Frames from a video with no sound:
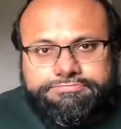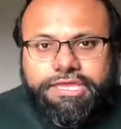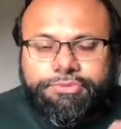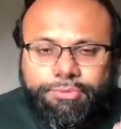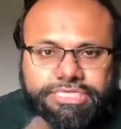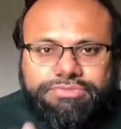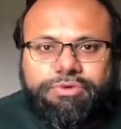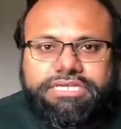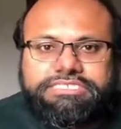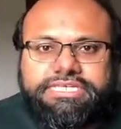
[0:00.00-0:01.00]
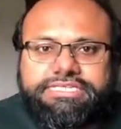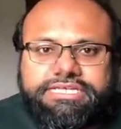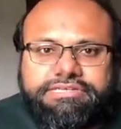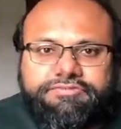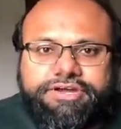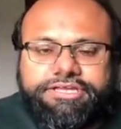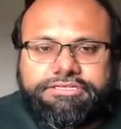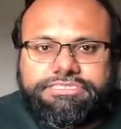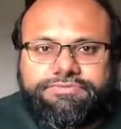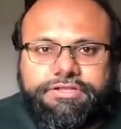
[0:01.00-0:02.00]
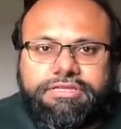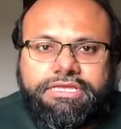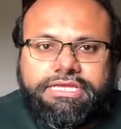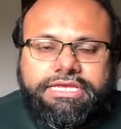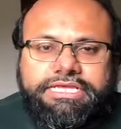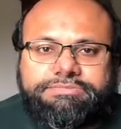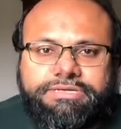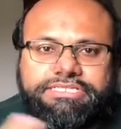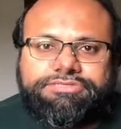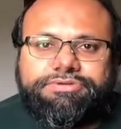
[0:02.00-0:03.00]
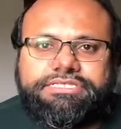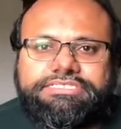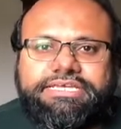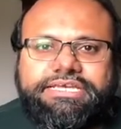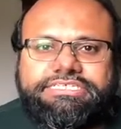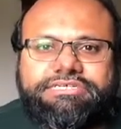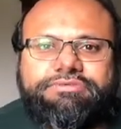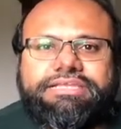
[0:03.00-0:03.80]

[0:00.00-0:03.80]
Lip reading: The reason why I say that they're very useful is because the real estate agent will at